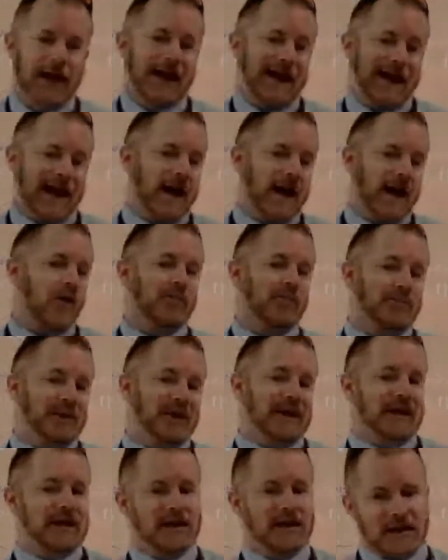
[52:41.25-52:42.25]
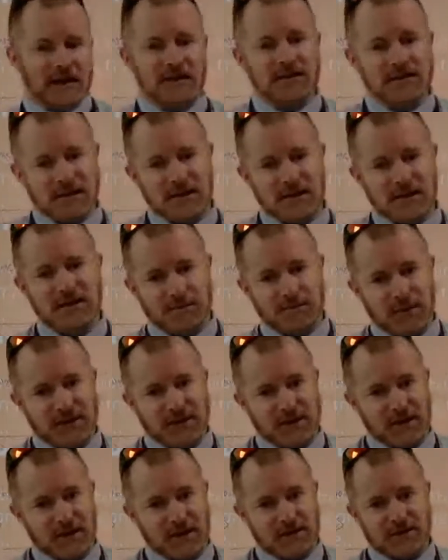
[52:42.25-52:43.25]
how big is this
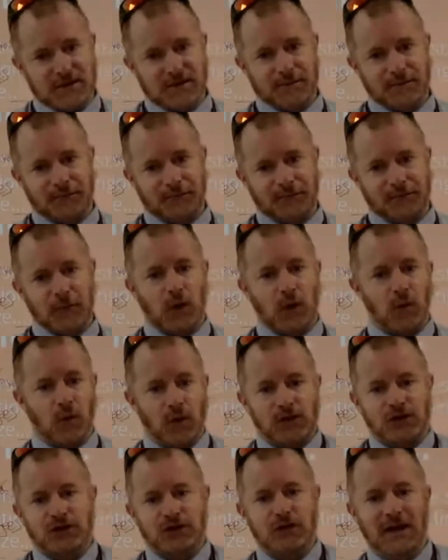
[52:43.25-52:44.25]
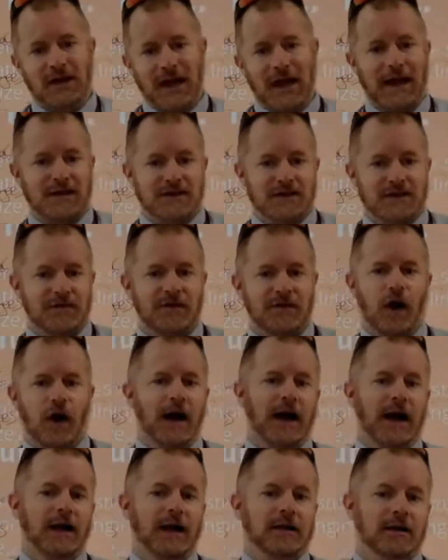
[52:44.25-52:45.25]
business. Would you classify
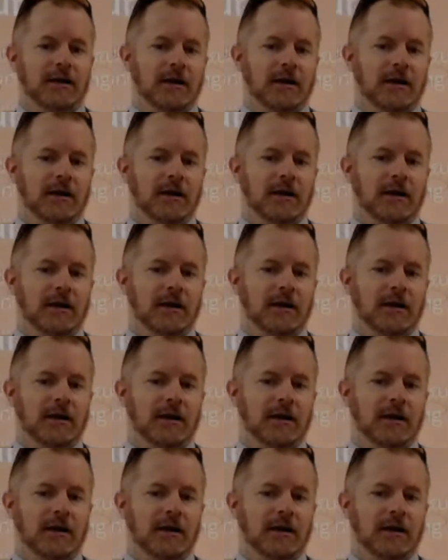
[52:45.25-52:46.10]
it because of the